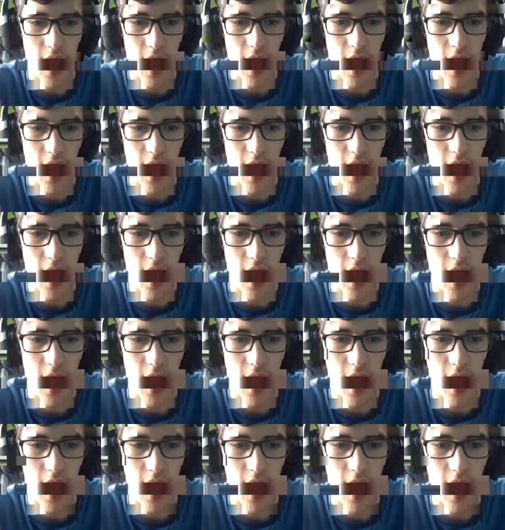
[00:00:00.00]
All right.
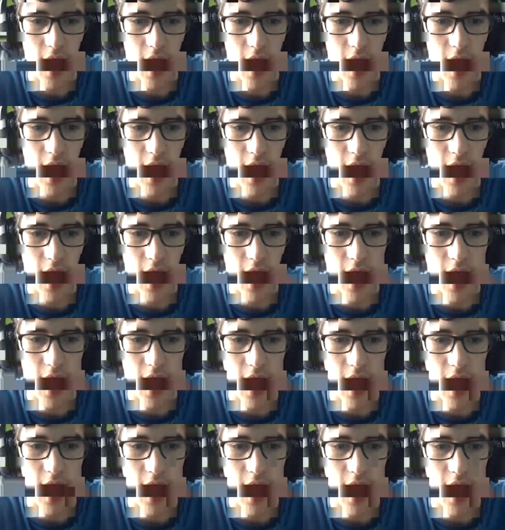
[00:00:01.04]
So let's
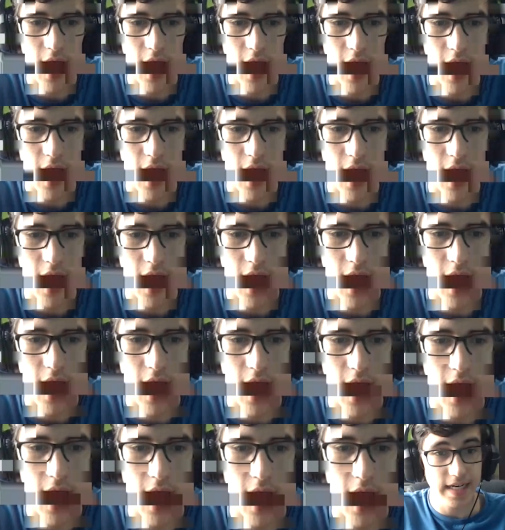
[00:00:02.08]
wait for some peeps to
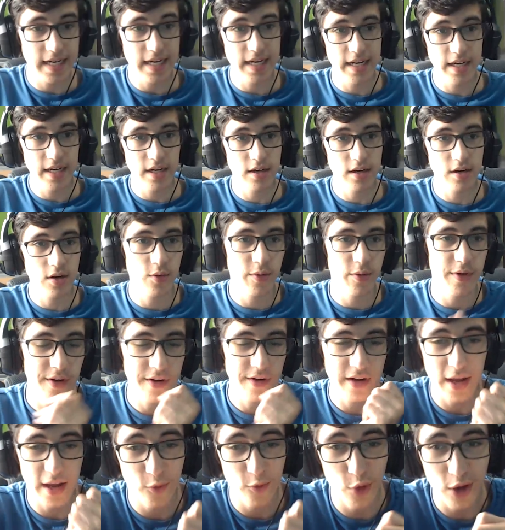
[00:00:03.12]
get in here. Oh, we already
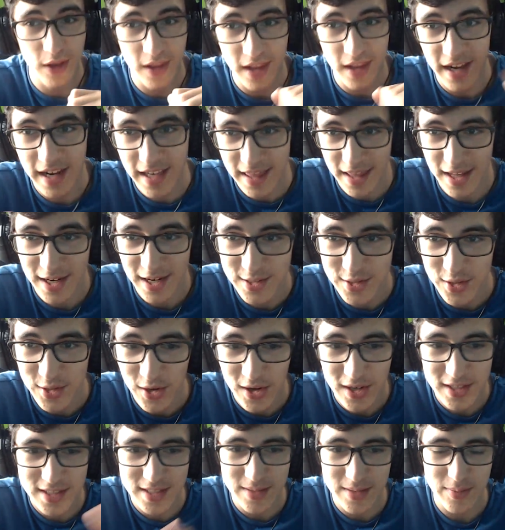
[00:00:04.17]
have one like. That is
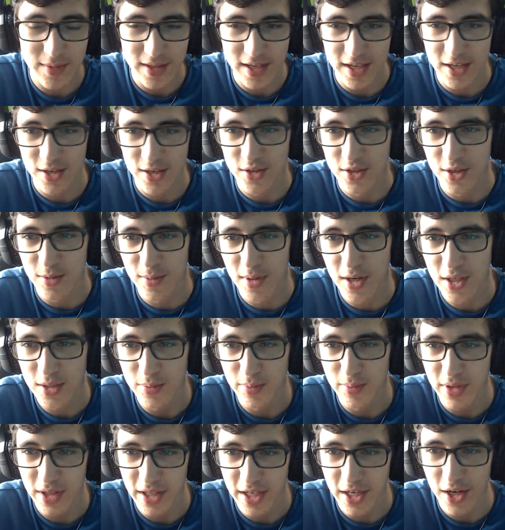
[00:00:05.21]
awesome. Thank you so much.
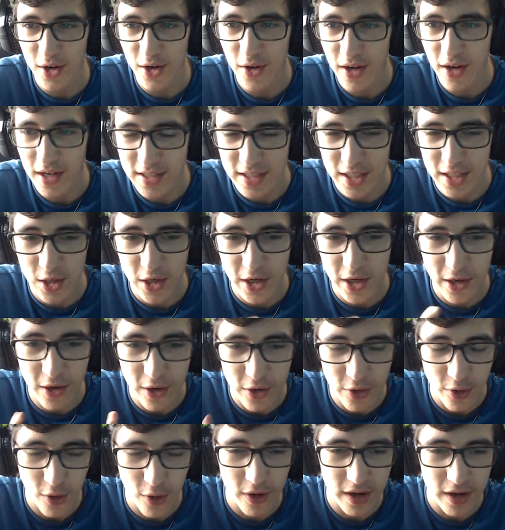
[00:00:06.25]
Billy Goat, I see you're in here.
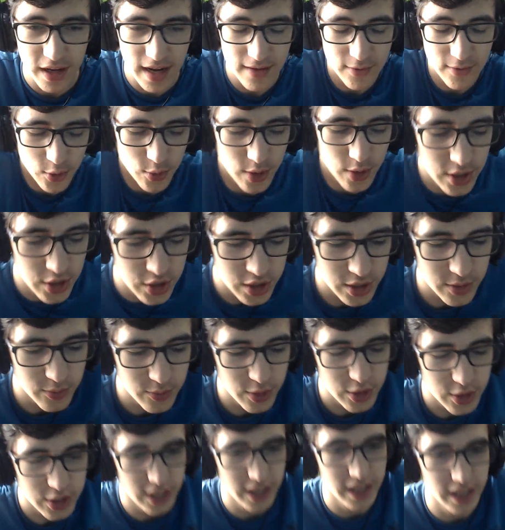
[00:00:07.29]
You already have a question,
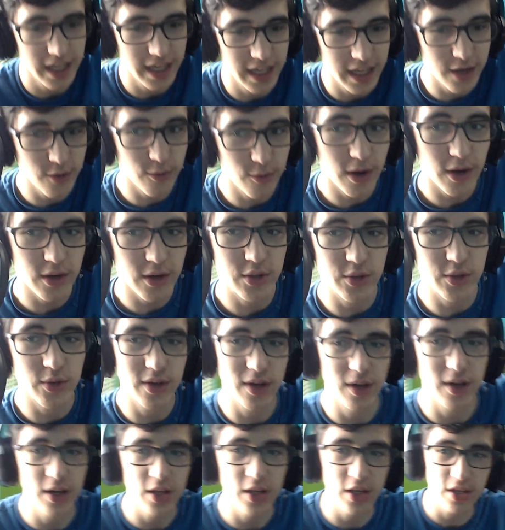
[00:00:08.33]
which I can get around to on
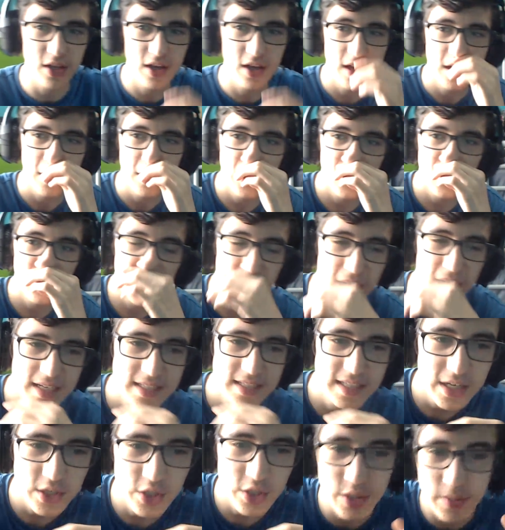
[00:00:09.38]
our Q&A
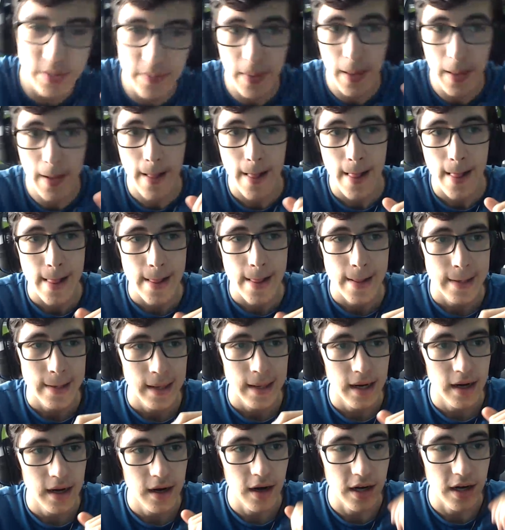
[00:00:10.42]
section.
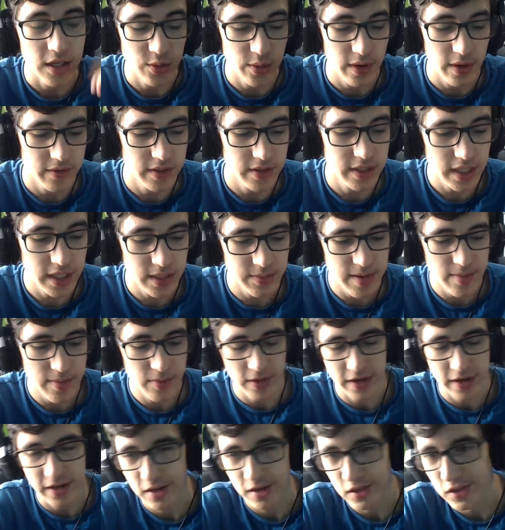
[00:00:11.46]
All right, so we have 6 people
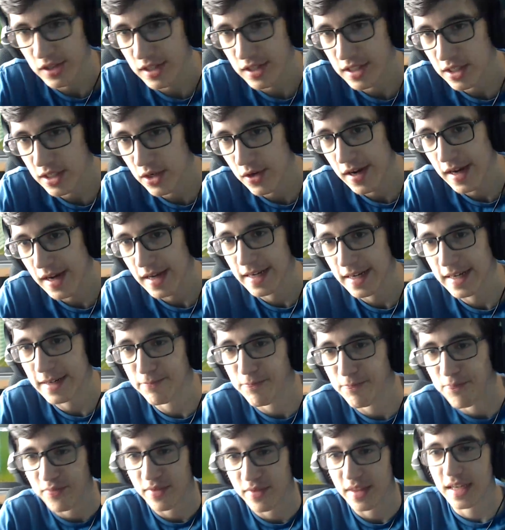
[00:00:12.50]
in here. So let's go ahead and
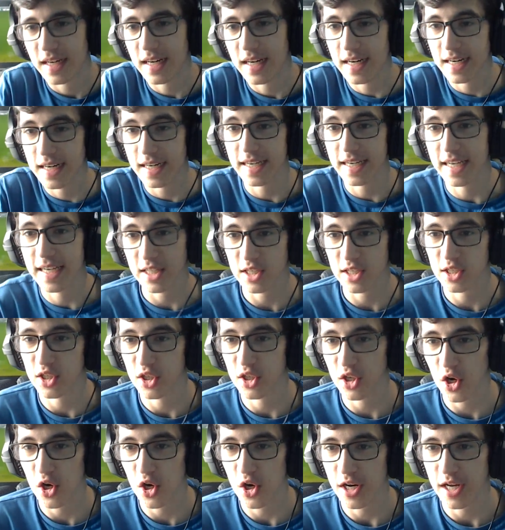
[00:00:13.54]
get
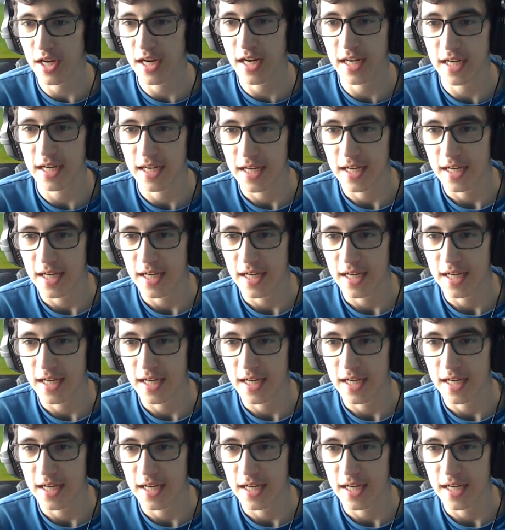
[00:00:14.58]
started.